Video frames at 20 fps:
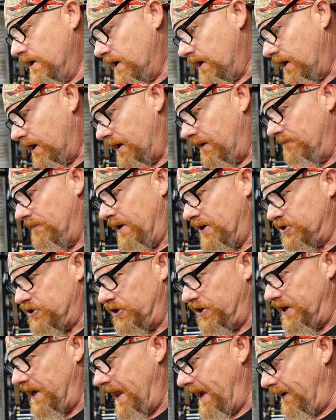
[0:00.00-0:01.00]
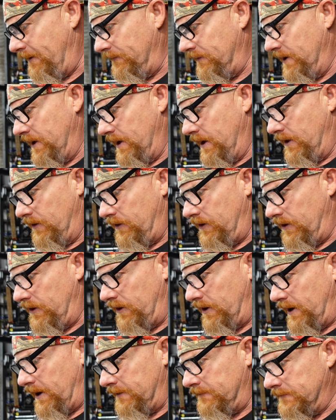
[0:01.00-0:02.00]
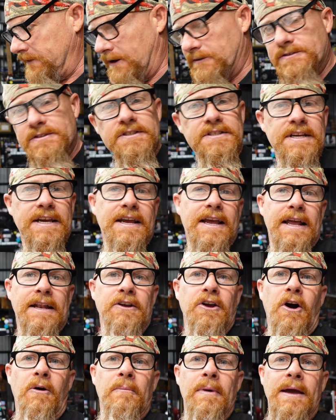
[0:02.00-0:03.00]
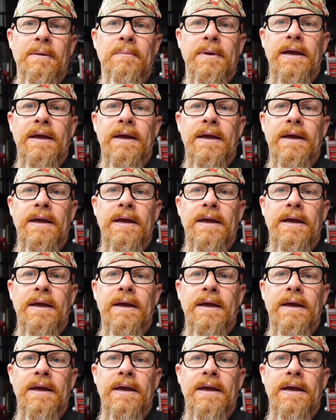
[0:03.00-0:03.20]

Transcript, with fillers: Uh, measured it out, and they're, uh, I was gonna see, can y'all make